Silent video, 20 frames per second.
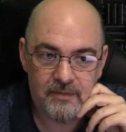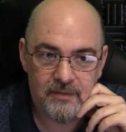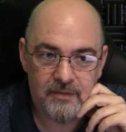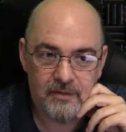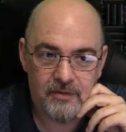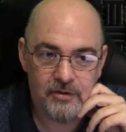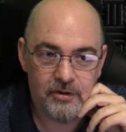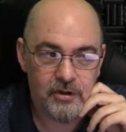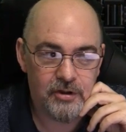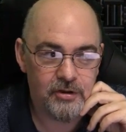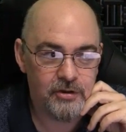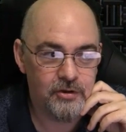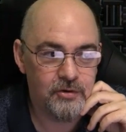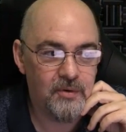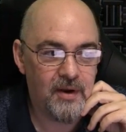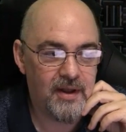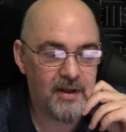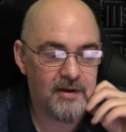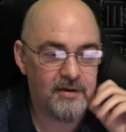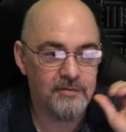You, okay. you
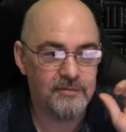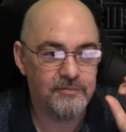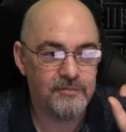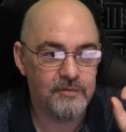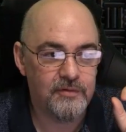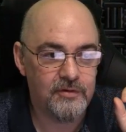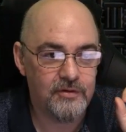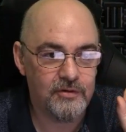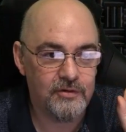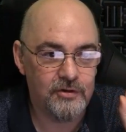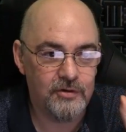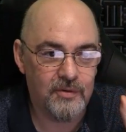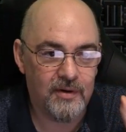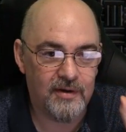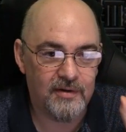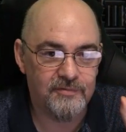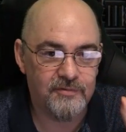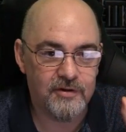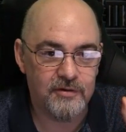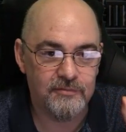have you
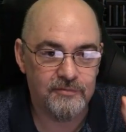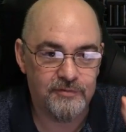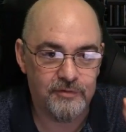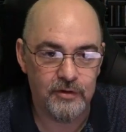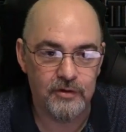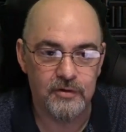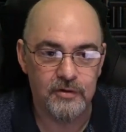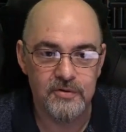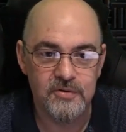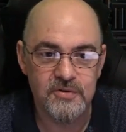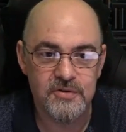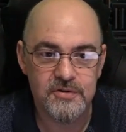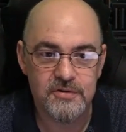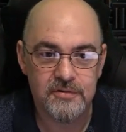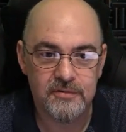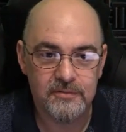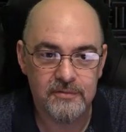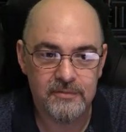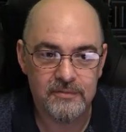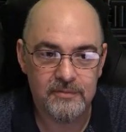have confused
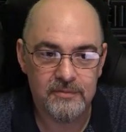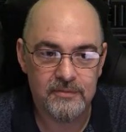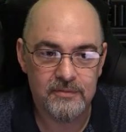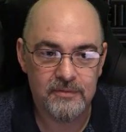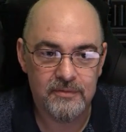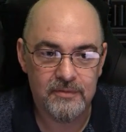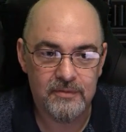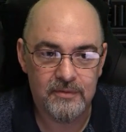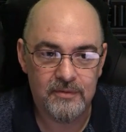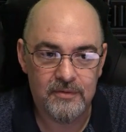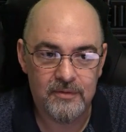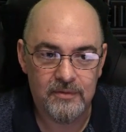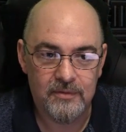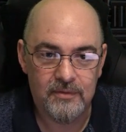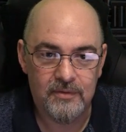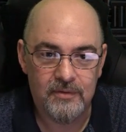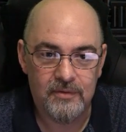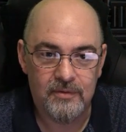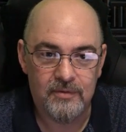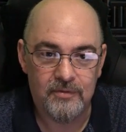
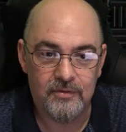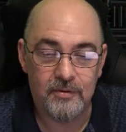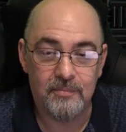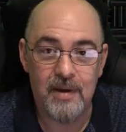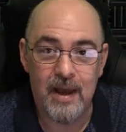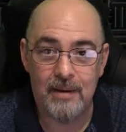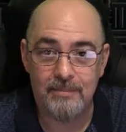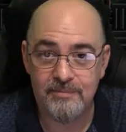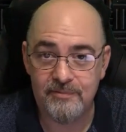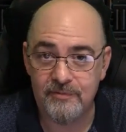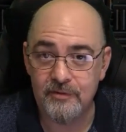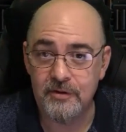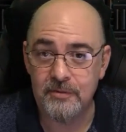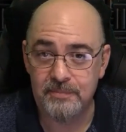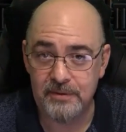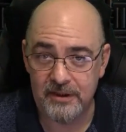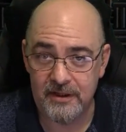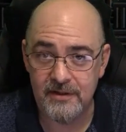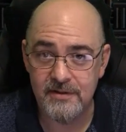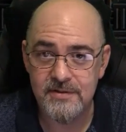the map for the
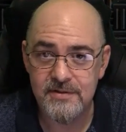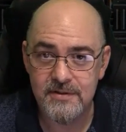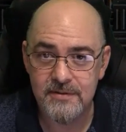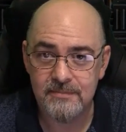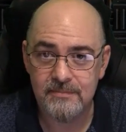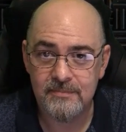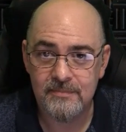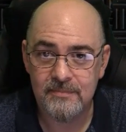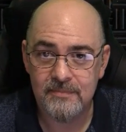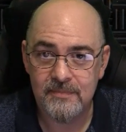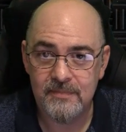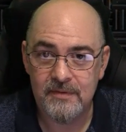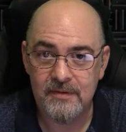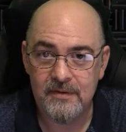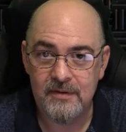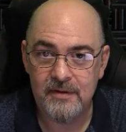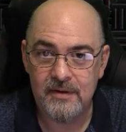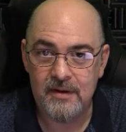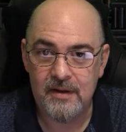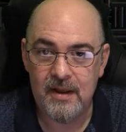place
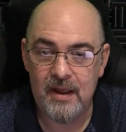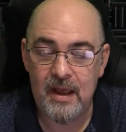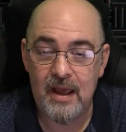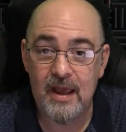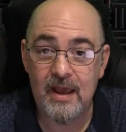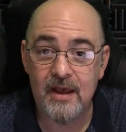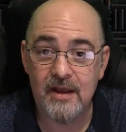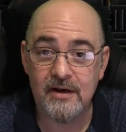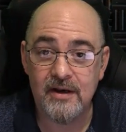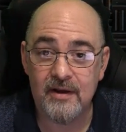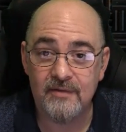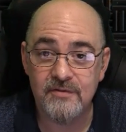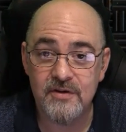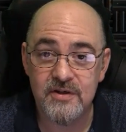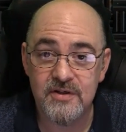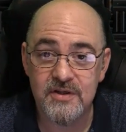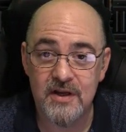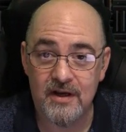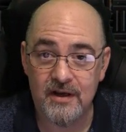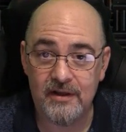and have
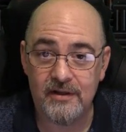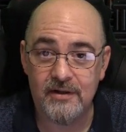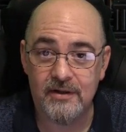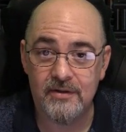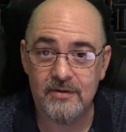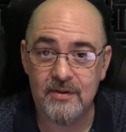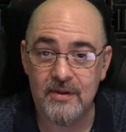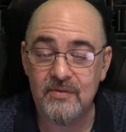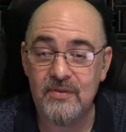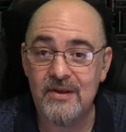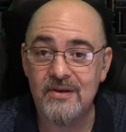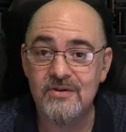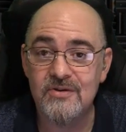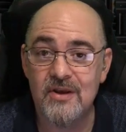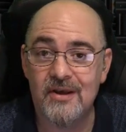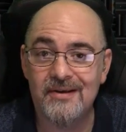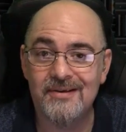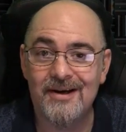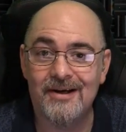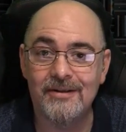decided that things
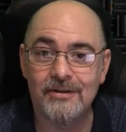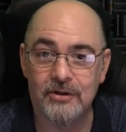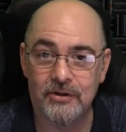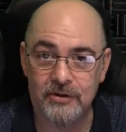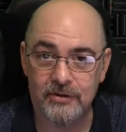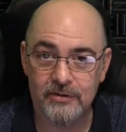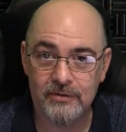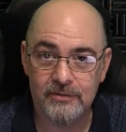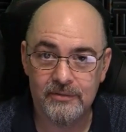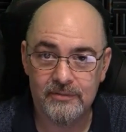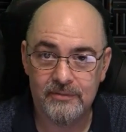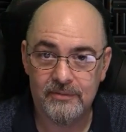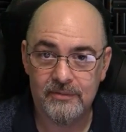like color